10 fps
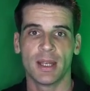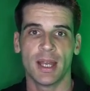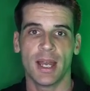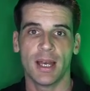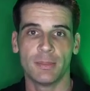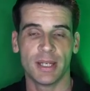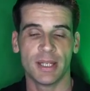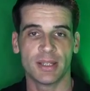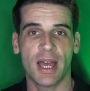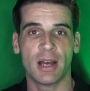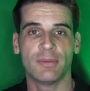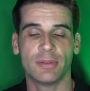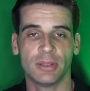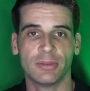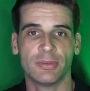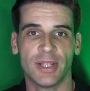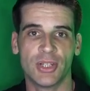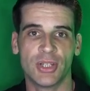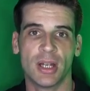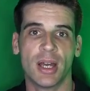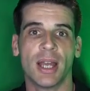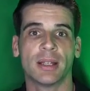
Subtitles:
It's a helpful little feature, and I